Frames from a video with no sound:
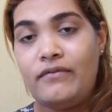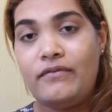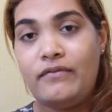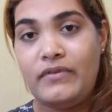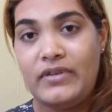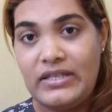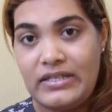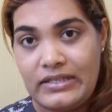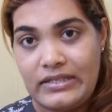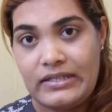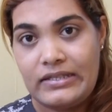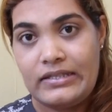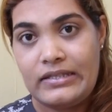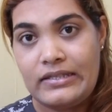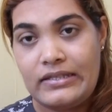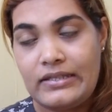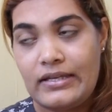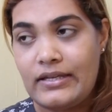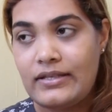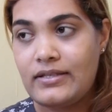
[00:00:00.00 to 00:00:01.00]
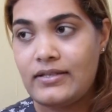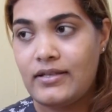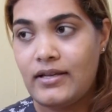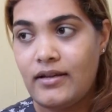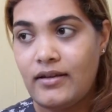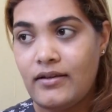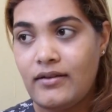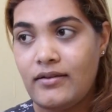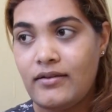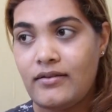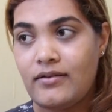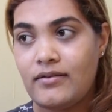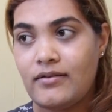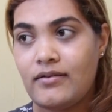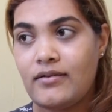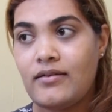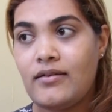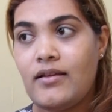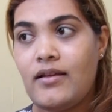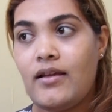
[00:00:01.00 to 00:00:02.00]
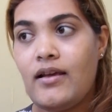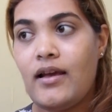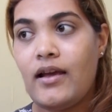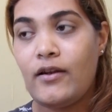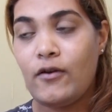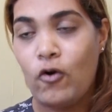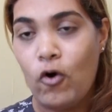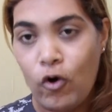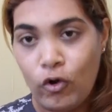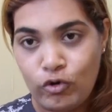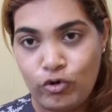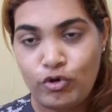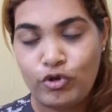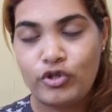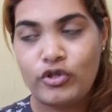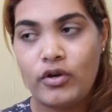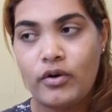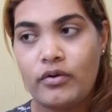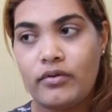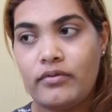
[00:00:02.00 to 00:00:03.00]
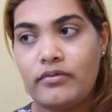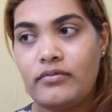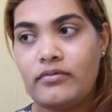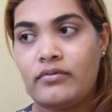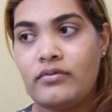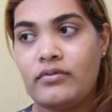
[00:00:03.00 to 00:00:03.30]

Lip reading: VCT testing, and ultrasound.